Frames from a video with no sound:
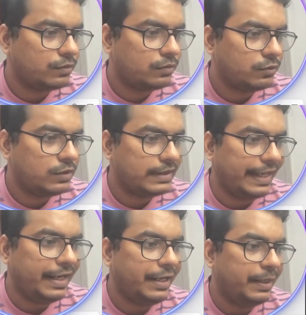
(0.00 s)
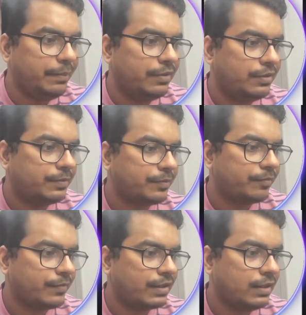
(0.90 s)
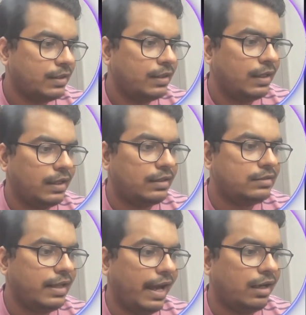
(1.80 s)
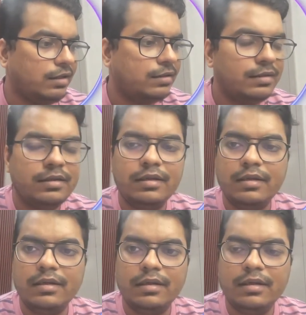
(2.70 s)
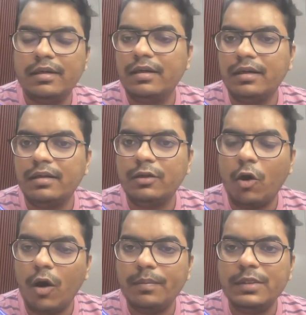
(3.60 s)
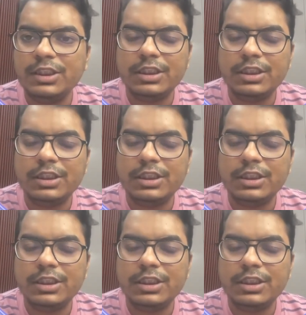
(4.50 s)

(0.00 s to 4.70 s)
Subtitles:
the second tip is that the operation